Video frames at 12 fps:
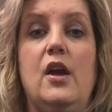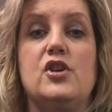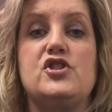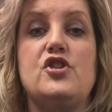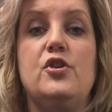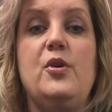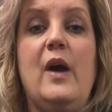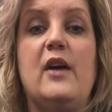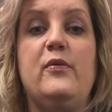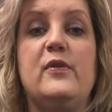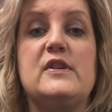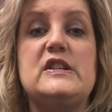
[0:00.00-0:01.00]
So you
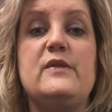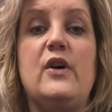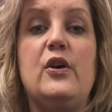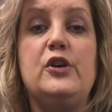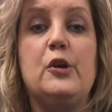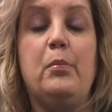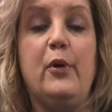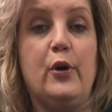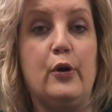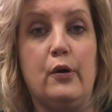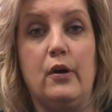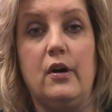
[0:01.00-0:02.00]
have, first of all, your
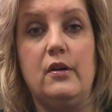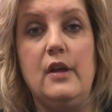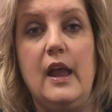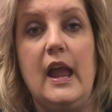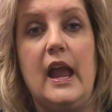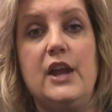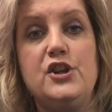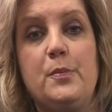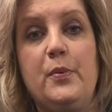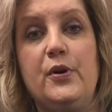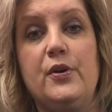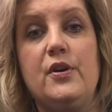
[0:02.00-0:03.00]
pearl, and your
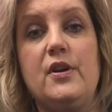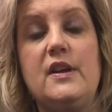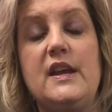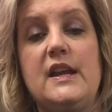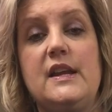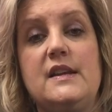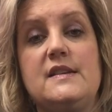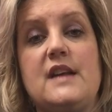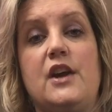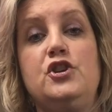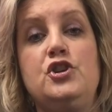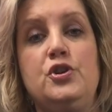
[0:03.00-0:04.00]
pearl is
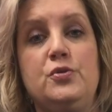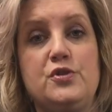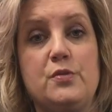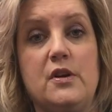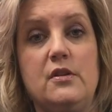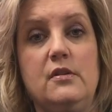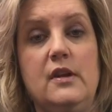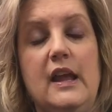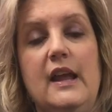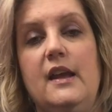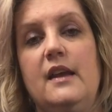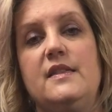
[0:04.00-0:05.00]
a neutral.
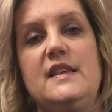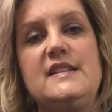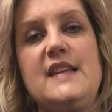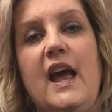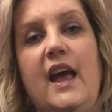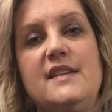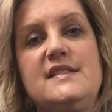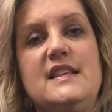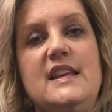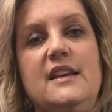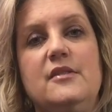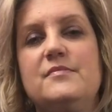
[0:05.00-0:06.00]
This has
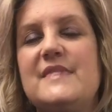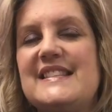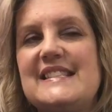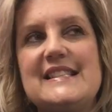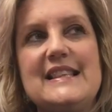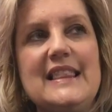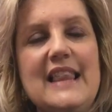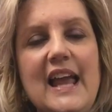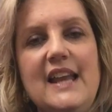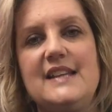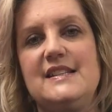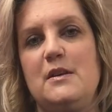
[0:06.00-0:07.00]
the
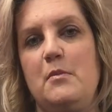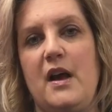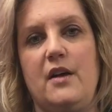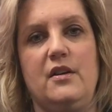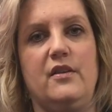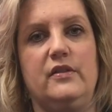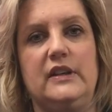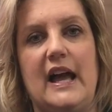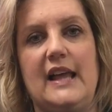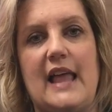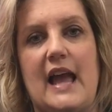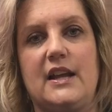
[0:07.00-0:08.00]
slightest amount of
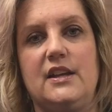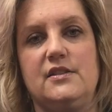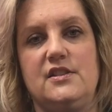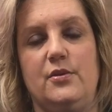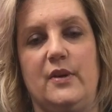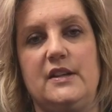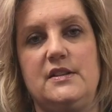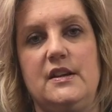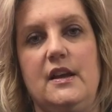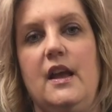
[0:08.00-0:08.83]
lilac to it.